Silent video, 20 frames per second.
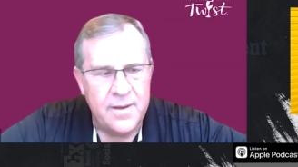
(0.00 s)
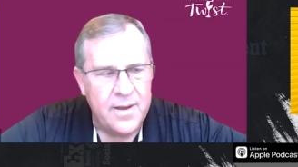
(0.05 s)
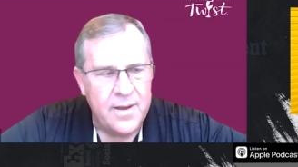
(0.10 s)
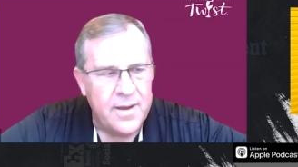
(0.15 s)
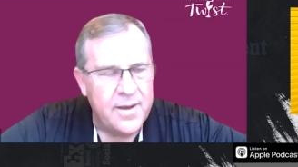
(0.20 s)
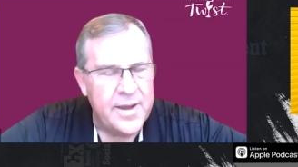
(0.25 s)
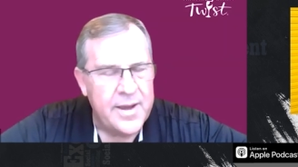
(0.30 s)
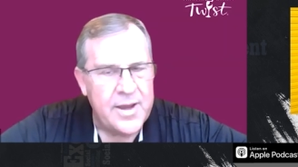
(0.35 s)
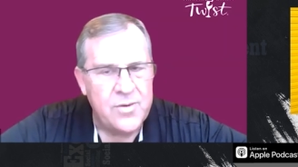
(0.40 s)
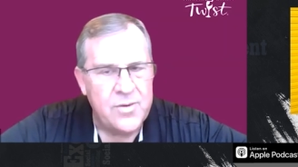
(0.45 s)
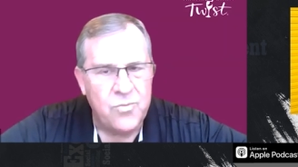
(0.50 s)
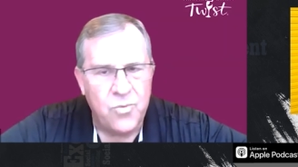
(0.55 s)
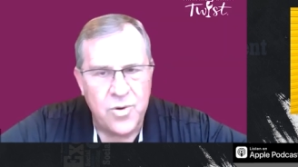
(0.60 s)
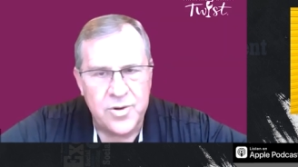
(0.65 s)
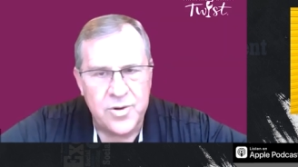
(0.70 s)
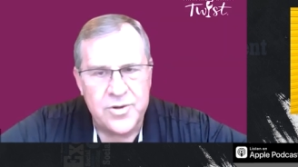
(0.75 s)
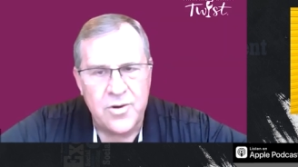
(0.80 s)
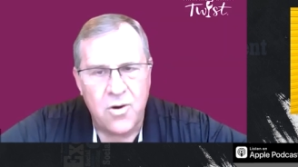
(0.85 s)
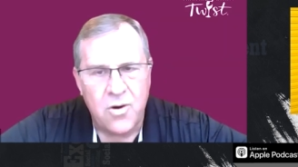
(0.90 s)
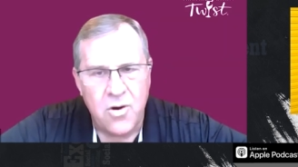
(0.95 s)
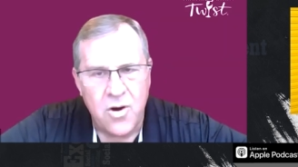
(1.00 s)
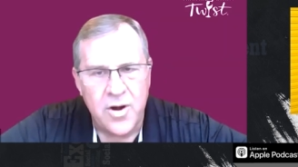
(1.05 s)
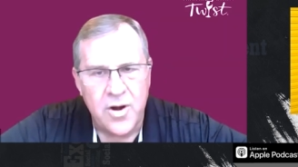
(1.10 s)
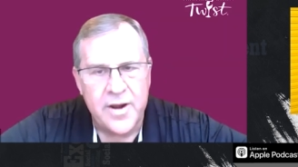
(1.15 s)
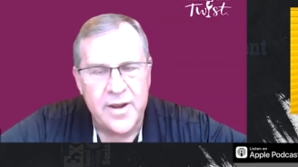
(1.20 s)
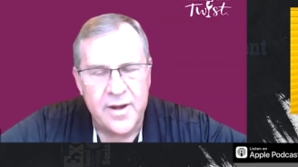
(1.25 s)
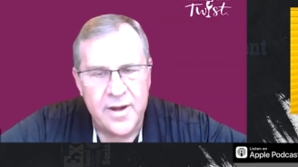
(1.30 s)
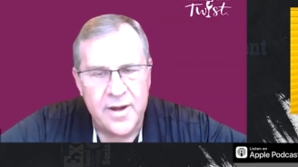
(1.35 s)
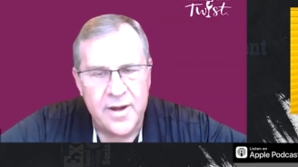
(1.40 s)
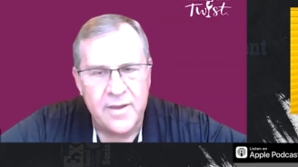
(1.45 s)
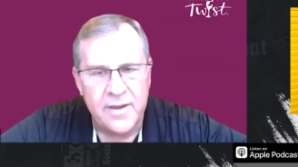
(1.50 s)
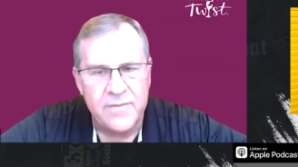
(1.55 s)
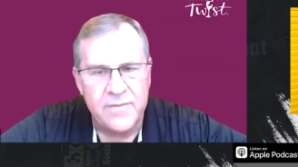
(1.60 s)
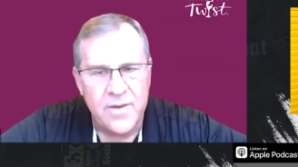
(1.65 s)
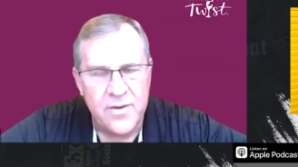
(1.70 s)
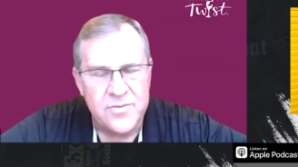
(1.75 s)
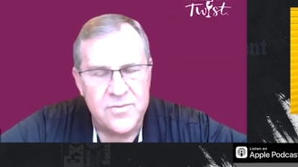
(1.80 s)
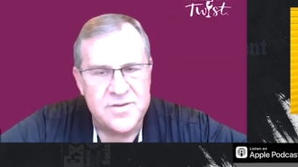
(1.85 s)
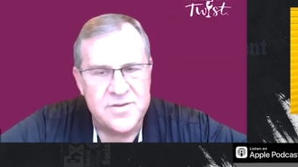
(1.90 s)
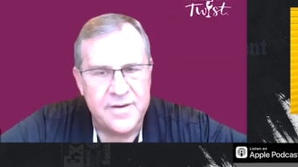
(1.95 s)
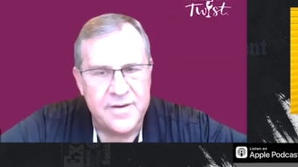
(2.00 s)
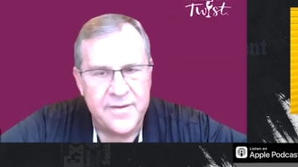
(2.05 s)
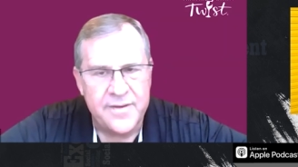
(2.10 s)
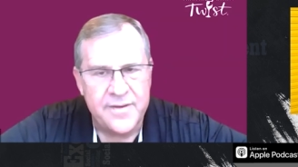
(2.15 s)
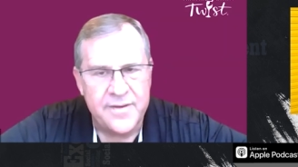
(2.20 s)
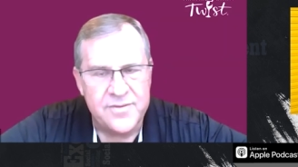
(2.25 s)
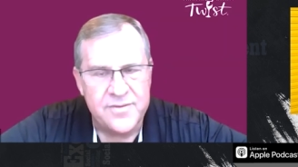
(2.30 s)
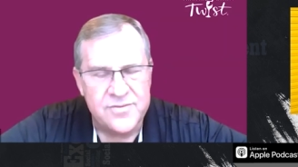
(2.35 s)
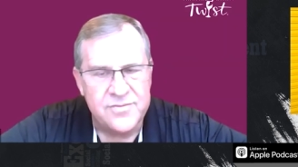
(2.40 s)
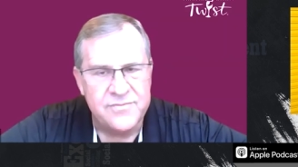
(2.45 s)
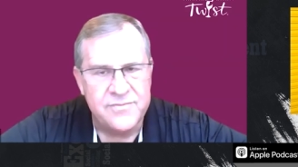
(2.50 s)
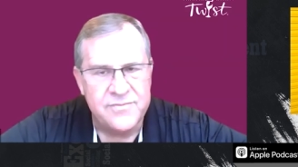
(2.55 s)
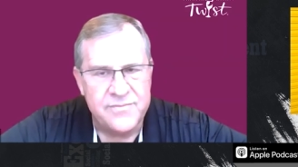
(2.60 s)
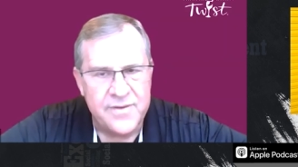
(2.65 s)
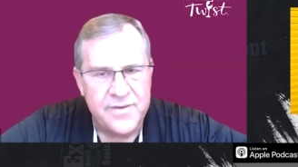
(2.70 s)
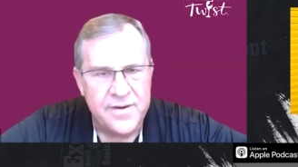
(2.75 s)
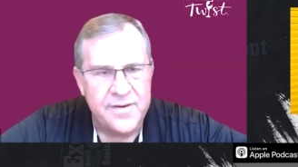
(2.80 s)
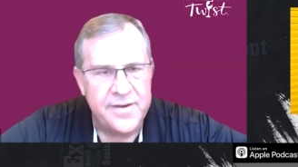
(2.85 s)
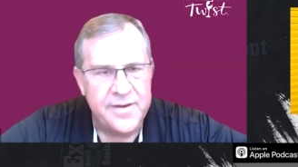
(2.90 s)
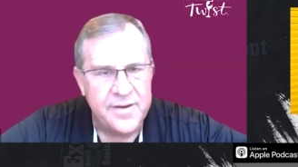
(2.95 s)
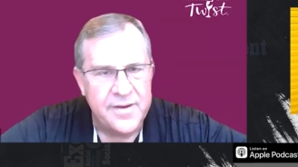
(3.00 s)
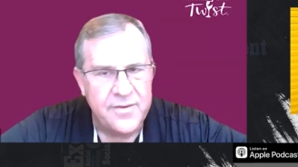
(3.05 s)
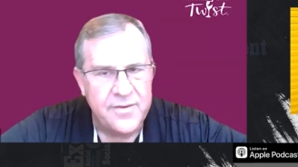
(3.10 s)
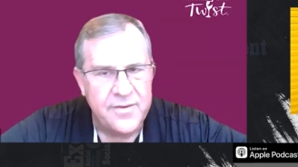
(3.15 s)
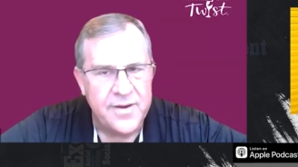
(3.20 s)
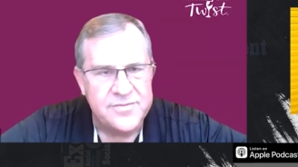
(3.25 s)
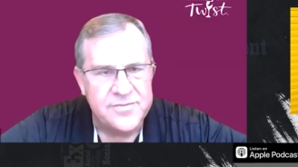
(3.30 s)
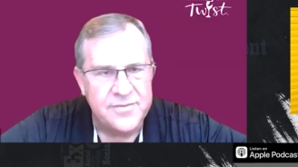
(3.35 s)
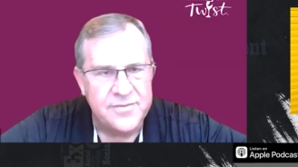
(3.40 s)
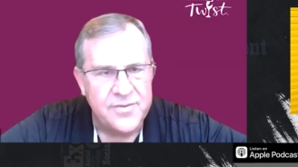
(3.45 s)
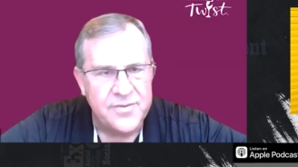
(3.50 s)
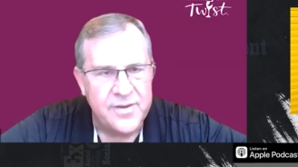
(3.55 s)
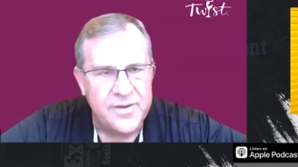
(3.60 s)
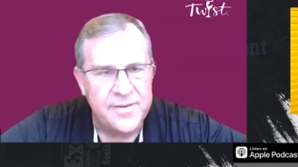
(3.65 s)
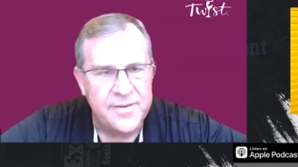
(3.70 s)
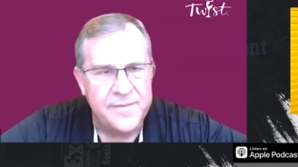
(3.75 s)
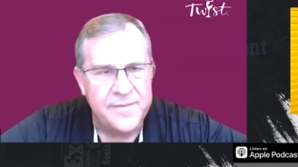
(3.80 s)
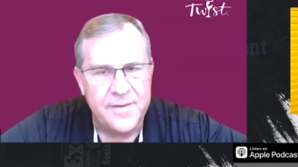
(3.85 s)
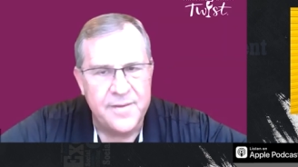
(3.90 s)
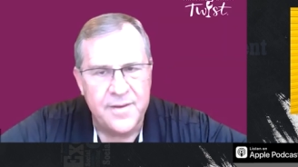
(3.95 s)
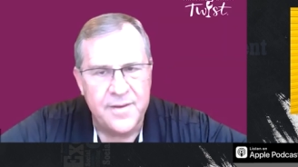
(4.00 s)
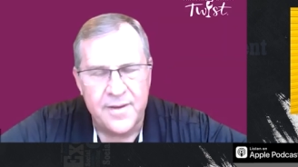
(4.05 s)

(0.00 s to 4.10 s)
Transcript: Uh, and we're targeting those areas very aggressively.